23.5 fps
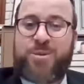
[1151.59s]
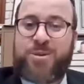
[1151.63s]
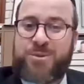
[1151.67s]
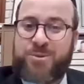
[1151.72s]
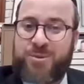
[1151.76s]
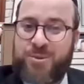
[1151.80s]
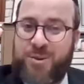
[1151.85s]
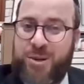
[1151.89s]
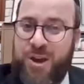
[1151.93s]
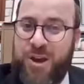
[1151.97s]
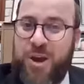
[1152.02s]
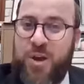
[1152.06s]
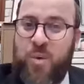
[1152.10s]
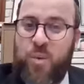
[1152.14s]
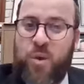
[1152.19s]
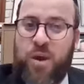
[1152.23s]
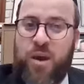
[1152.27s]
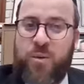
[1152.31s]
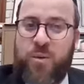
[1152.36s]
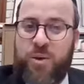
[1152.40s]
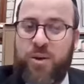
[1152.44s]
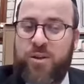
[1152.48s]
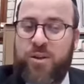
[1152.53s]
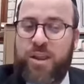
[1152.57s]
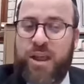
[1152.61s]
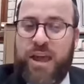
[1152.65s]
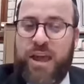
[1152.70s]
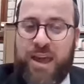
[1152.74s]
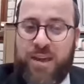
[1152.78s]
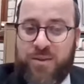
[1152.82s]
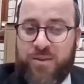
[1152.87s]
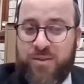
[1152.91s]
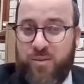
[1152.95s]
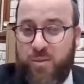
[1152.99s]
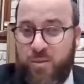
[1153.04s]
We, we, we don't,
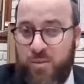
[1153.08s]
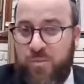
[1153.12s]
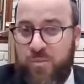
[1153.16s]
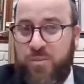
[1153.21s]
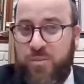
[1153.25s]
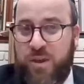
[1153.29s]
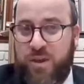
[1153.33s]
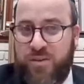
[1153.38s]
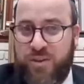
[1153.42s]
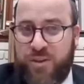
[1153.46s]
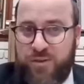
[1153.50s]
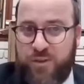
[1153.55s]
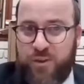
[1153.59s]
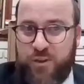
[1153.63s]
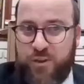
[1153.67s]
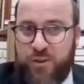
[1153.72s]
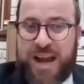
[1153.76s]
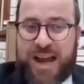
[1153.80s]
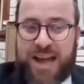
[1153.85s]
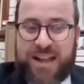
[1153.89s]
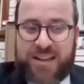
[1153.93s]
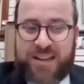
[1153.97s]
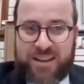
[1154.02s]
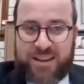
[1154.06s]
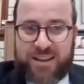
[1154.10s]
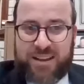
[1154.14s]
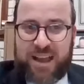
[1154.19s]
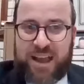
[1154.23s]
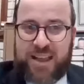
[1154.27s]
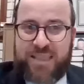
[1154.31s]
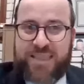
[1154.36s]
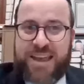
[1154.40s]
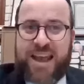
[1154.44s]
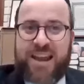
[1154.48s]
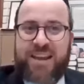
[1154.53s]
and even if you're not
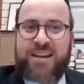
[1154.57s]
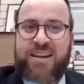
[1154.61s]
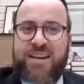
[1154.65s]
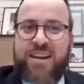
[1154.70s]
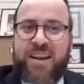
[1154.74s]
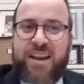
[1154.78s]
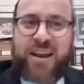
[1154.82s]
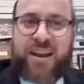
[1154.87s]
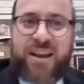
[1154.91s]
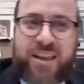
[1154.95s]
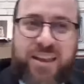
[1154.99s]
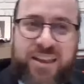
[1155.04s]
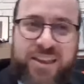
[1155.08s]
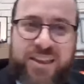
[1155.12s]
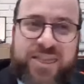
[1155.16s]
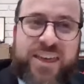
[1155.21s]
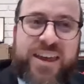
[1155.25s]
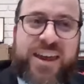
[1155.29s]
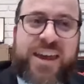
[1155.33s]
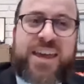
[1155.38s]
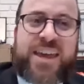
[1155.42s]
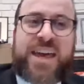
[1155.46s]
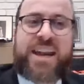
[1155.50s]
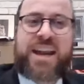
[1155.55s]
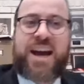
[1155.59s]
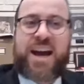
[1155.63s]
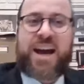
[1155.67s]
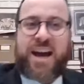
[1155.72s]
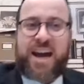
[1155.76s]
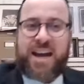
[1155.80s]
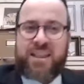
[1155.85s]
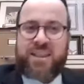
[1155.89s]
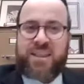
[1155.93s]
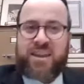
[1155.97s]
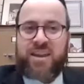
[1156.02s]
that thinking that
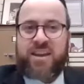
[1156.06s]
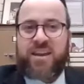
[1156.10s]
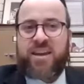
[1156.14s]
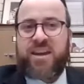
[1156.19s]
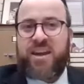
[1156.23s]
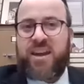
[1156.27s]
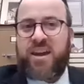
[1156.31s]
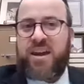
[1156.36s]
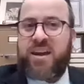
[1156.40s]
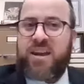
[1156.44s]
highly,